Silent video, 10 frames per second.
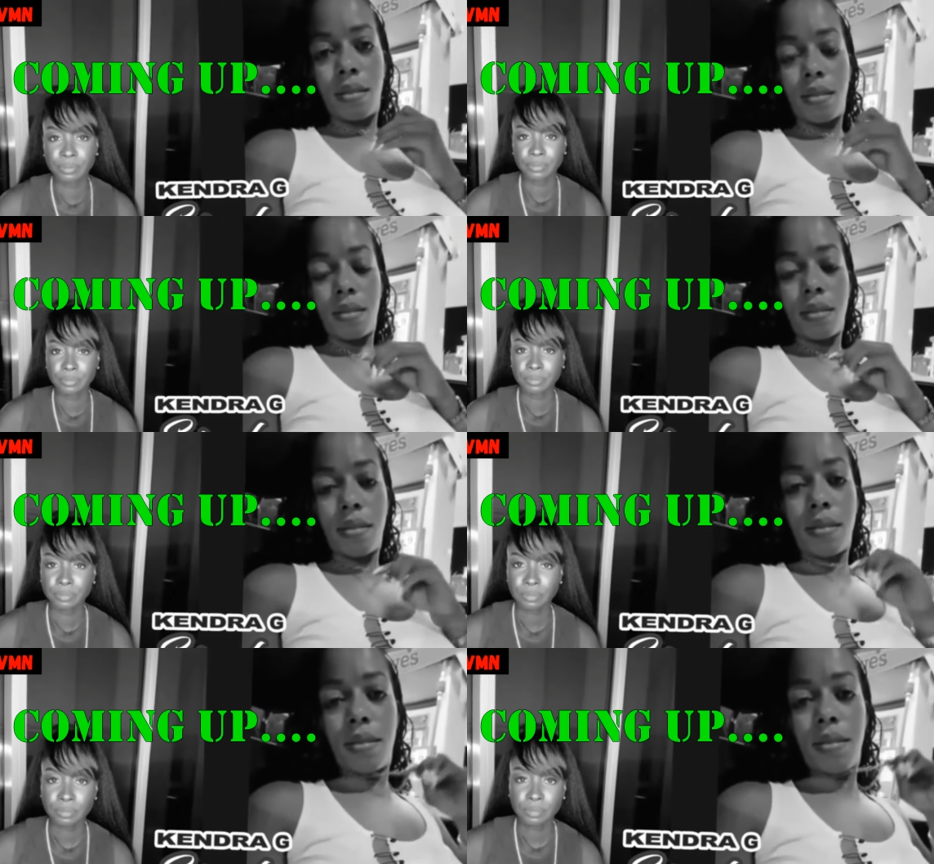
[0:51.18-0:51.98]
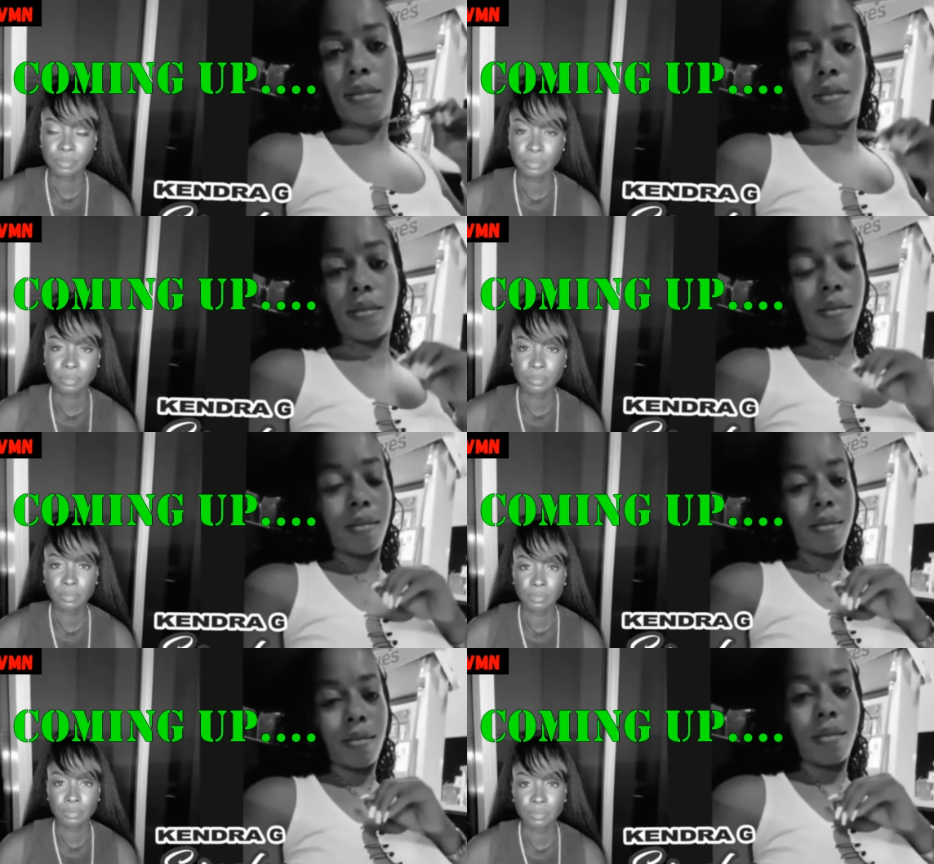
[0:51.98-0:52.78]

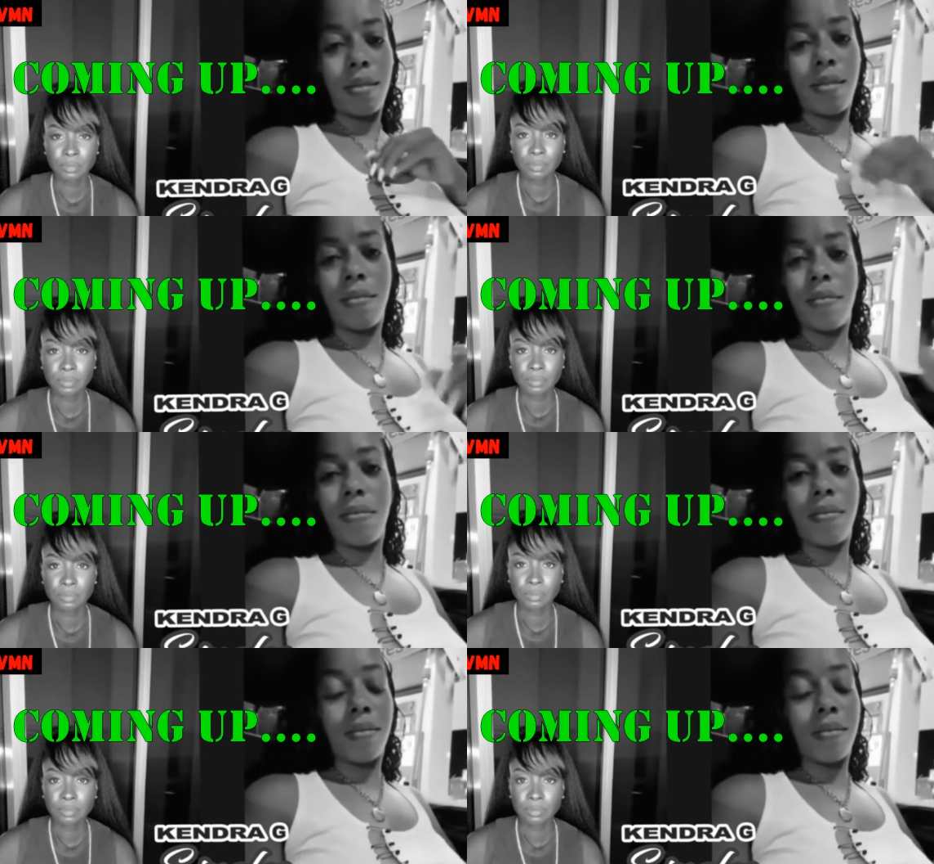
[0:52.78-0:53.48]
Nobody speaks.